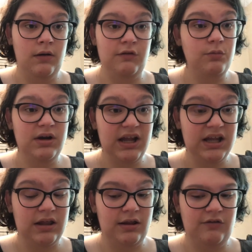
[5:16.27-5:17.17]
It's
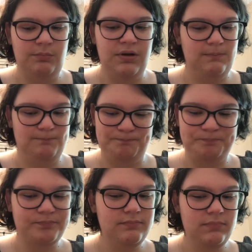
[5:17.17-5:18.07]
ridiculous, but
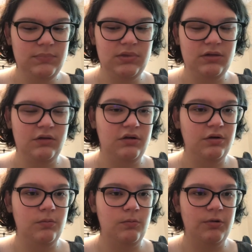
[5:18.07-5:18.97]

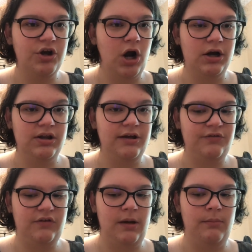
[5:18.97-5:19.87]

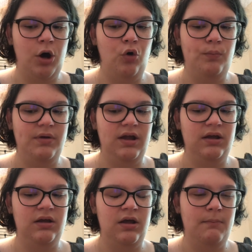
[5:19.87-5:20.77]
regardless, I'm
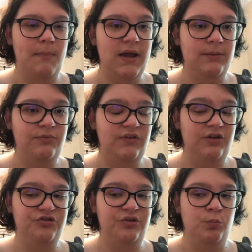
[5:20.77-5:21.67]
hoping my
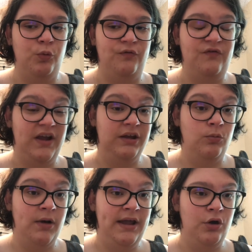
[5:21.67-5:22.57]
obsession will fade
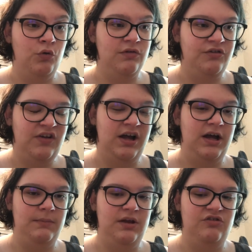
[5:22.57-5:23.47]
away over
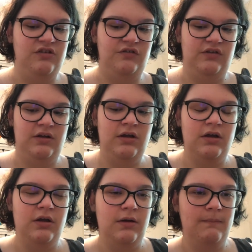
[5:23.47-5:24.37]
time and just...
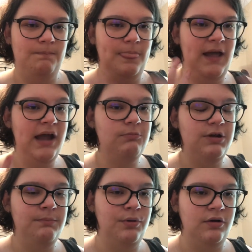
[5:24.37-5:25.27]
I
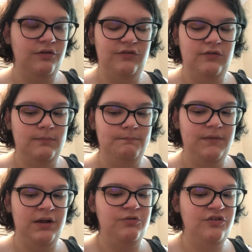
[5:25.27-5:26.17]
read books
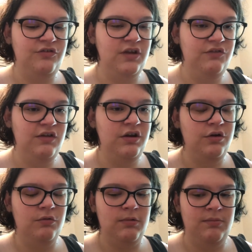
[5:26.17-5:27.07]
and just
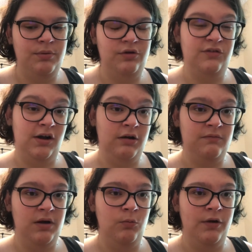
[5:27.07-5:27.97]
continue to read books
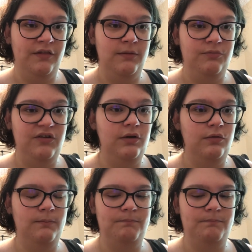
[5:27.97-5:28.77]
however I want them to.